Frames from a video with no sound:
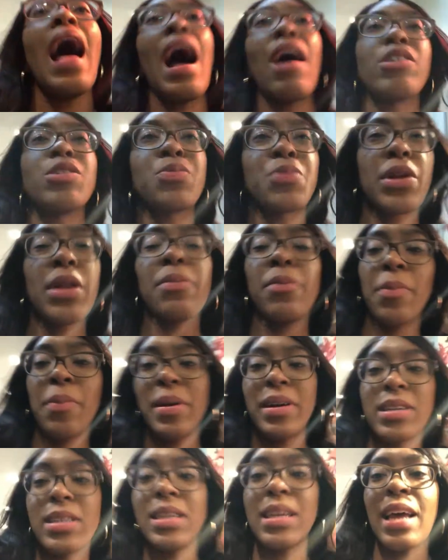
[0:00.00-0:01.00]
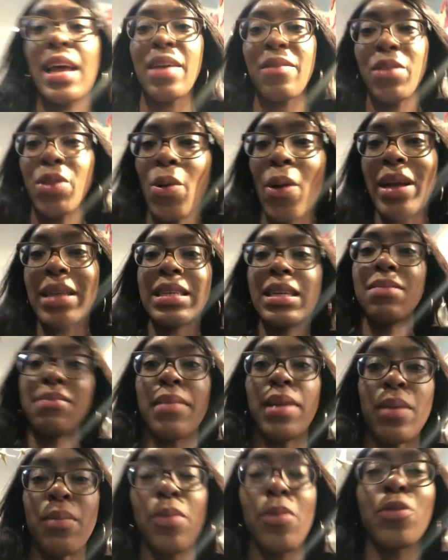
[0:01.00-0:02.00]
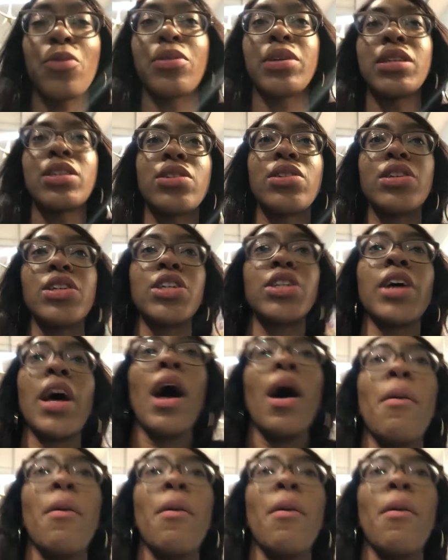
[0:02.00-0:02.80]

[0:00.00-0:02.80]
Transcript: I was pretty prepared today, even though I did minimal research,